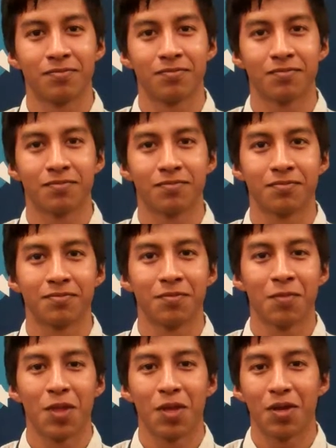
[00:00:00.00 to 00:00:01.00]
and three.
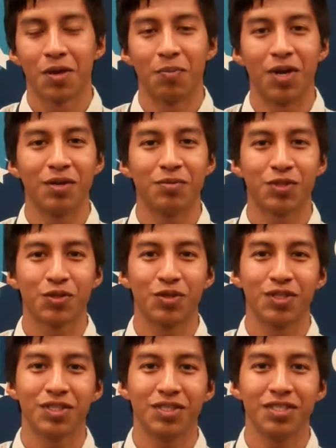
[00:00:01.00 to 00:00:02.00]
My name is
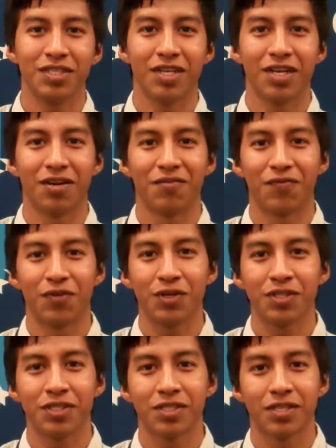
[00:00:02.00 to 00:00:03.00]
Cristian, and I'm
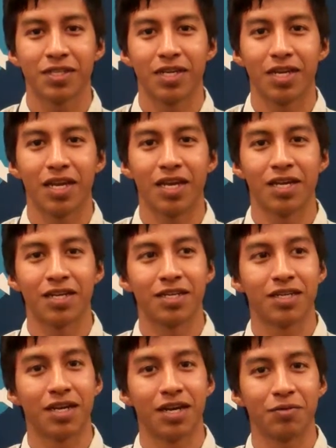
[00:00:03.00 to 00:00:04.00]
First,
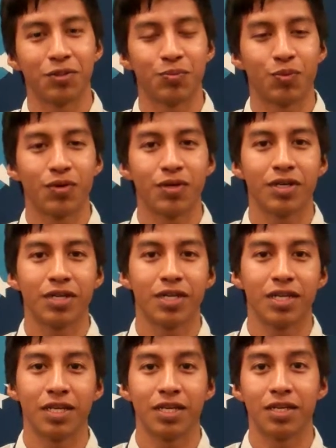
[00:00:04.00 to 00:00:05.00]
and I was born
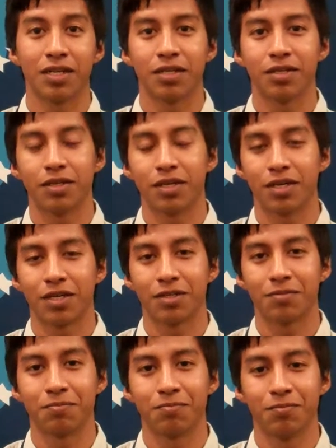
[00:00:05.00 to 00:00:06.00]
in
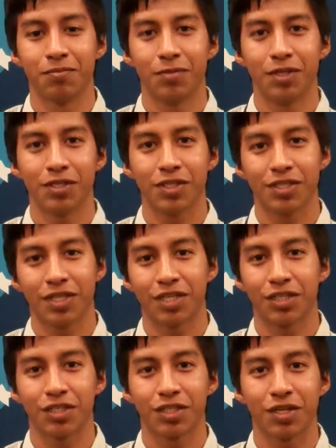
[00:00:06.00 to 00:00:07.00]
East Los
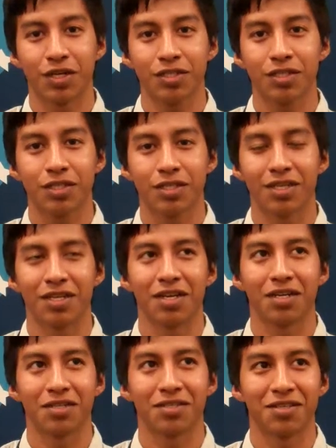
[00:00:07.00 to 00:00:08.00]
Angeles College.
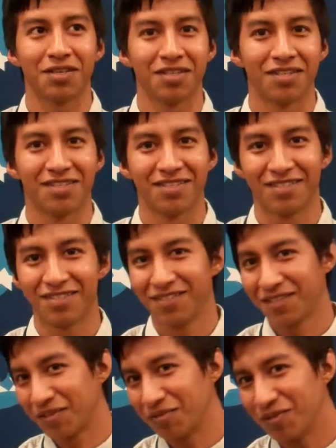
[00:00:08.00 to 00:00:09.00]
Sorry,
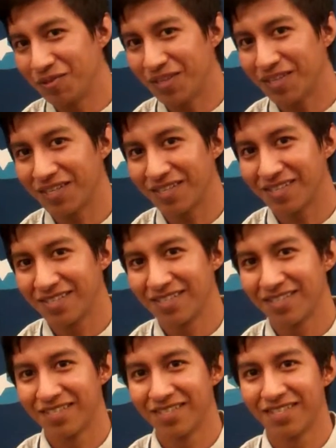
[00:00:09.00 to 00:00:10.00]
let me do that. Yeah, but you started over.
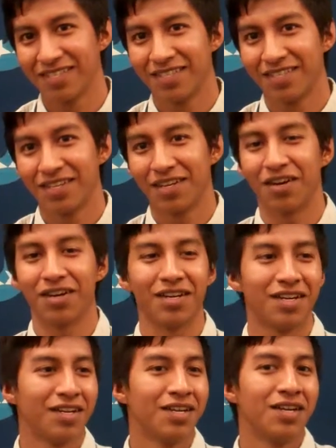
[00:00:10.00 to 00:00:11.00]
All right. Okay,
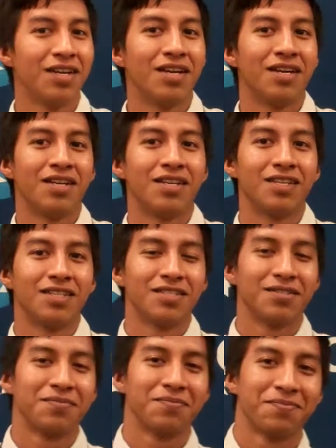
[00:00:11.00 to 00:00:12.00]
just relax.
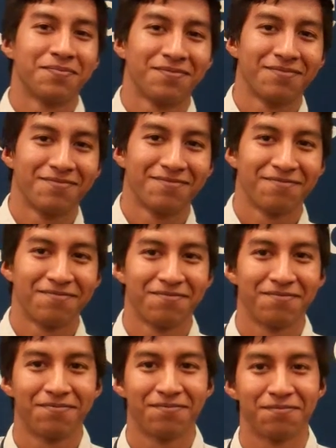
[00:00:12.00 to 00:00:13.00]
Just speaking to
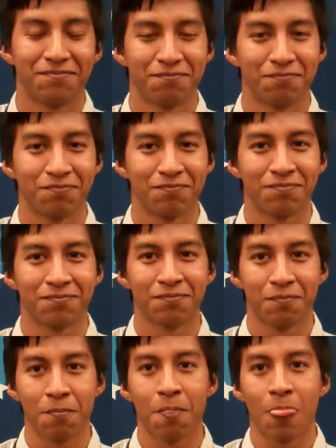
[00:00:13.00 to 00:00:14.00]
me. Just talk to me.